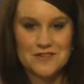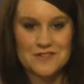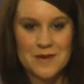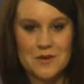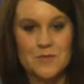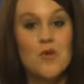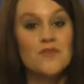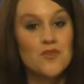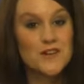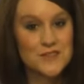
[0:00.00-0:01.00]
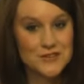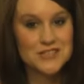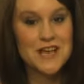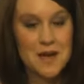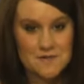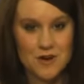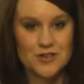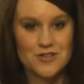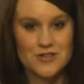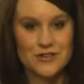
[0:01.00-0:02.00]
entertainment report for Thursday,
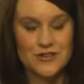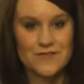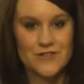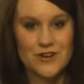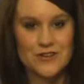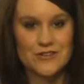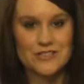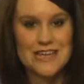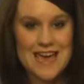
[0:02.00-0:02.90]
March 31st.